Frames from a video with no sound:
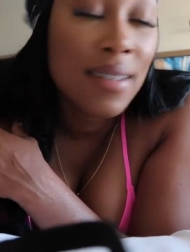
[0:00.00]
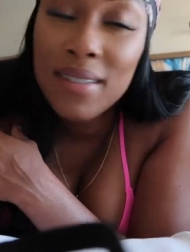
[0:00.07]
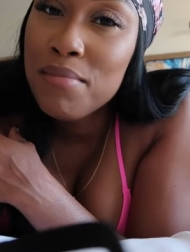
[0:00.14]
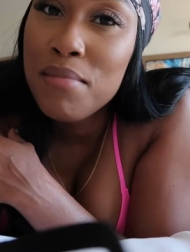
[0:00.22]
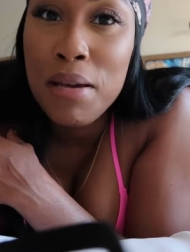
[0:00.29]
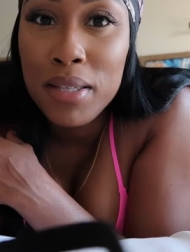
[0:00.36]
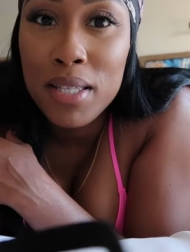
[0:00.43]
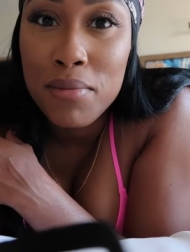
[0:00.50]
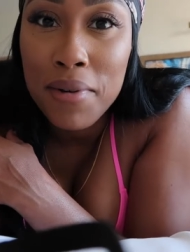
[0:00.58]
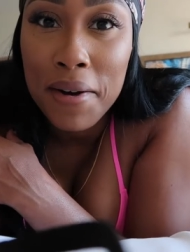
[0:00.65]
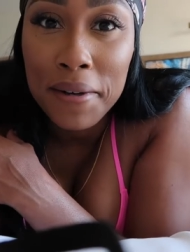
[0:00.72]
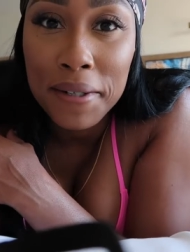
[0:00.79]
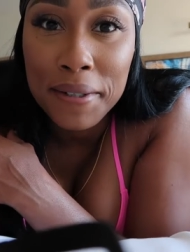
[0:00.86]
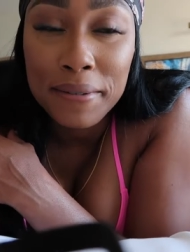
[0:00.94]
maybe
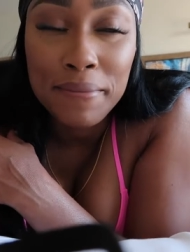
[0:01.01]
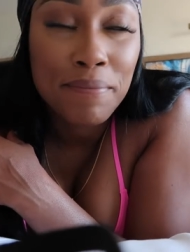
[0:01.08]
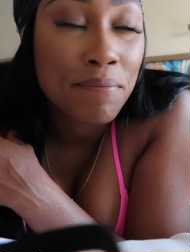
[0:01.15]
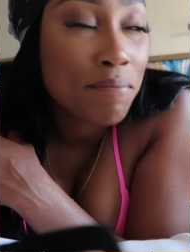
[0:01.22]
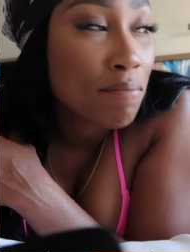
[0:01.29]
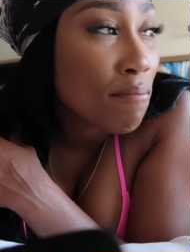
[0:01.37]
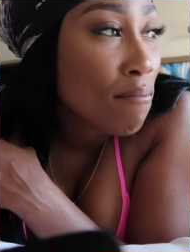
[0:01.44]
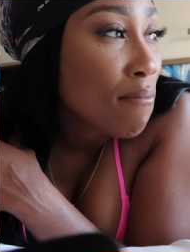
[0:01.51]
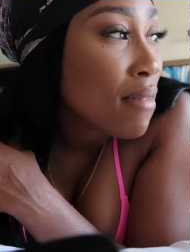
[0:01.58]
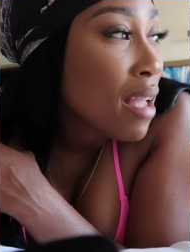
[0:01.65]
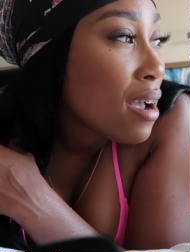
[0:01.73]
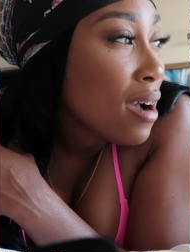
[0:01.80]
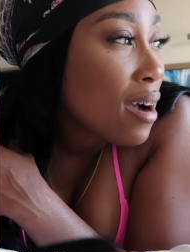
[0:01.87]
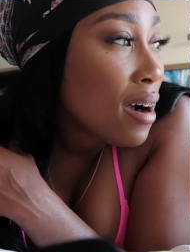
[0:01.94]
tomorrow.
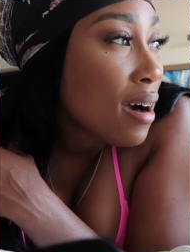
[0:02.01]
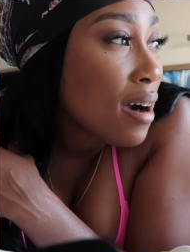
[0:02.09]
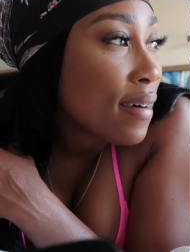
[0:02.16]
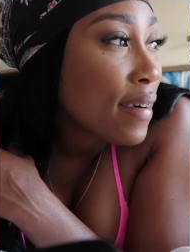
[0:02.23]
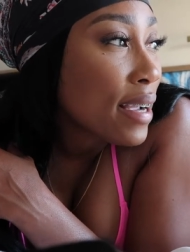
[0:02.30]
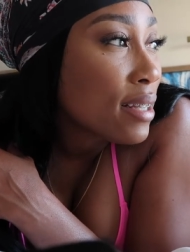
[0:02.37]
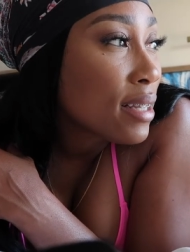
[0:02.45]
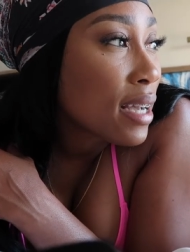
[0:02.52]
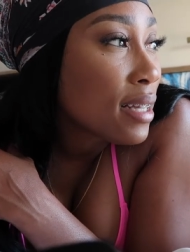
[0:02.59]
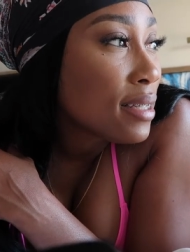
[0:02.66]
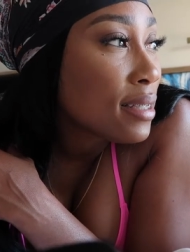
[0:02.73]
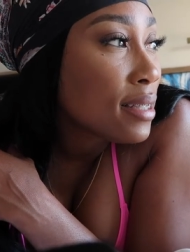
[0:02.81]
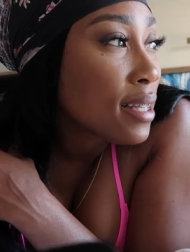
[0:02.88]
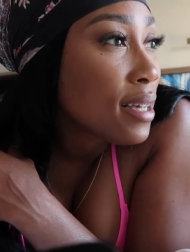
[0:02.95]
All right, you
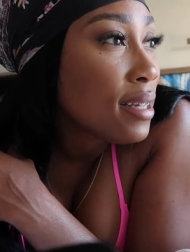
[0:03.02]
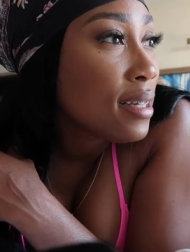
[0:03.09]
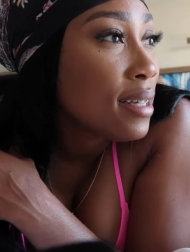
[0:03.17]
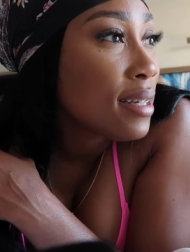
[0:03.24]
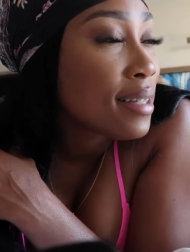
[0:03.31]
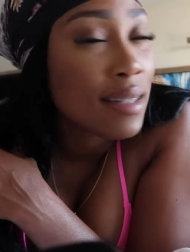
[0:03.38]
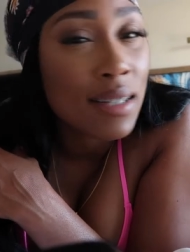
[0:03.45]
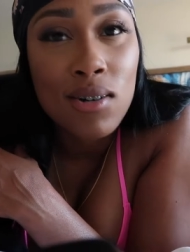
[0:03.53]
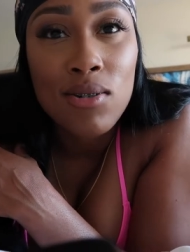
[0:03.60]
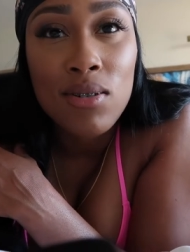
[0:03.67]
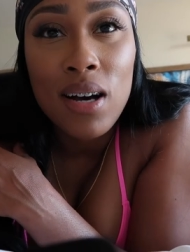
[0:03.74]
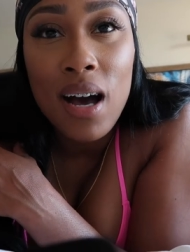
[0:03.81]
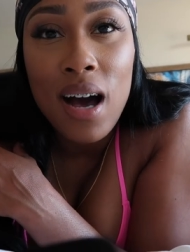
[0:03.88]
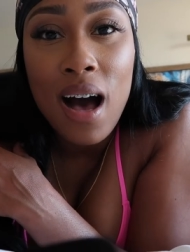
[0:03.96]
guys,
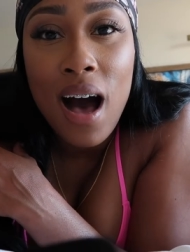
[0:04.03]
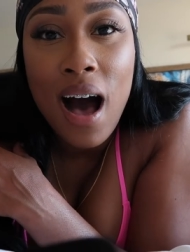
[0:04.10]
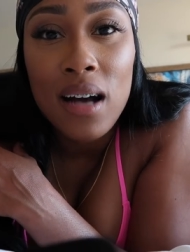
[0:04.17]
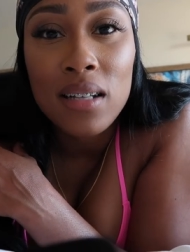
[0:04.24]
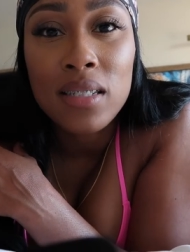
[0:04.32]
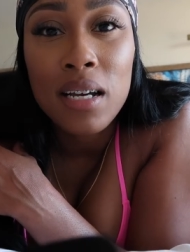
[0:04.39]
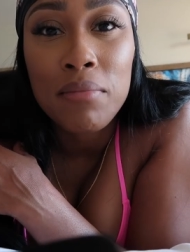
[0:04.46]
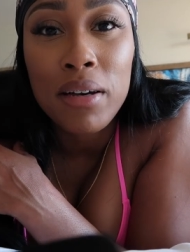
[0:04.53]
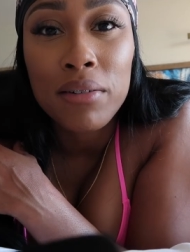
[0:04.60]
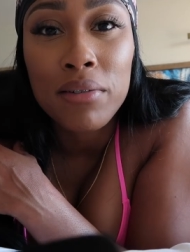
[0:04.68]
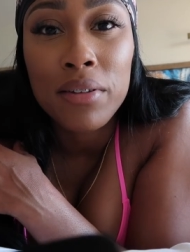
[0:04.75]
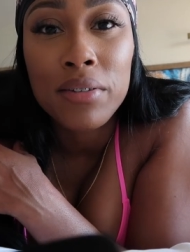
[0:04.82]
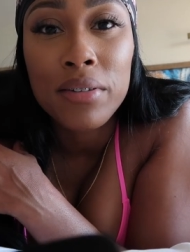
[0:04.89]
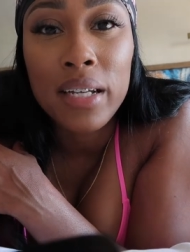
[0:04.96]
so I'll check back
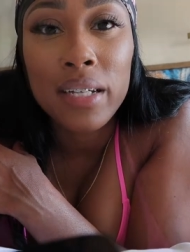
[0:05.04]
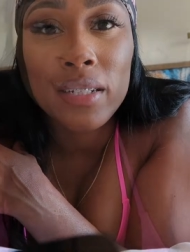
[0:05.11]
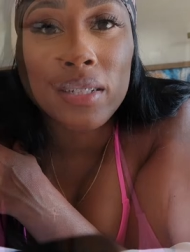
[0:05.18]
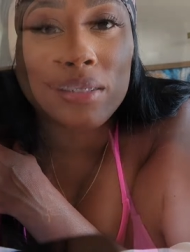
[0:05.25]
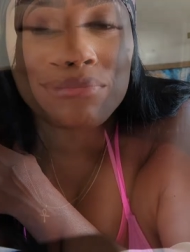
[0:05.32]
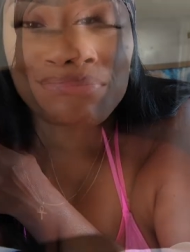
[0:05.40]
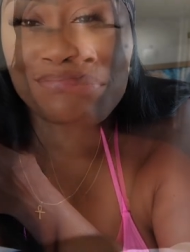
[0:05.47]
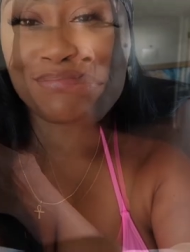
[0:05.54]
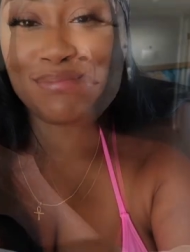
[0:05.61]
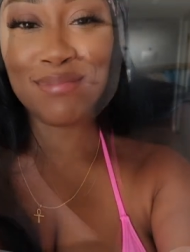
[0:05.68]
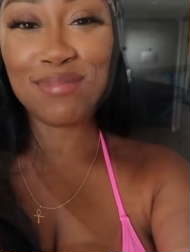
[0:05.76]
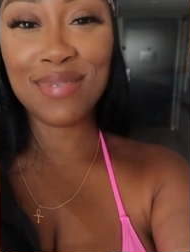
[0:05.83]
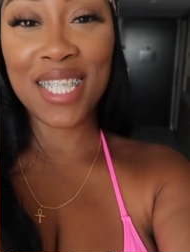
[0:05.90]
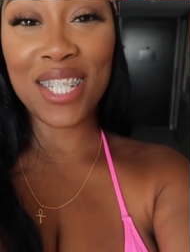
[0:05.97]
with you later.
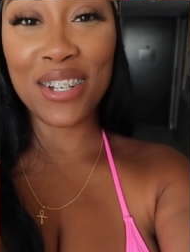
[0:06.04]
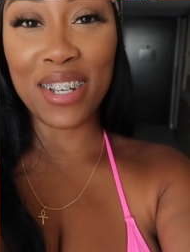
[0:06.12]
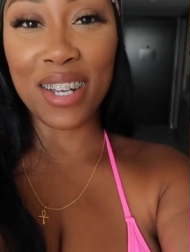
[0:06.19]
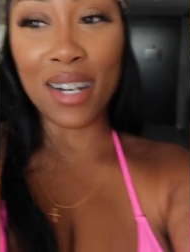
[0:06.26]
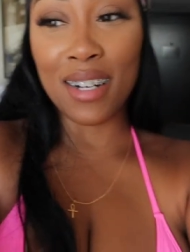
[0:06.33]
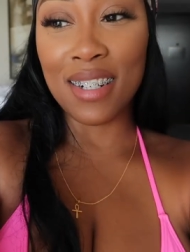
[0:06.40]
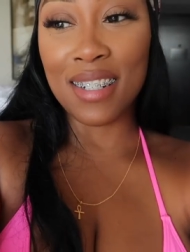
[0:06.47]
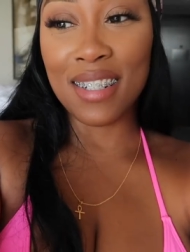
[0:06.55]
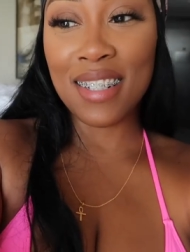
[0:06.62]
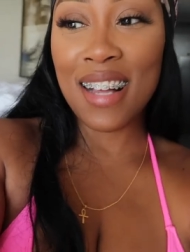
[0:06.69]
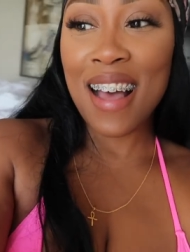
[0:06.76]
So y'all,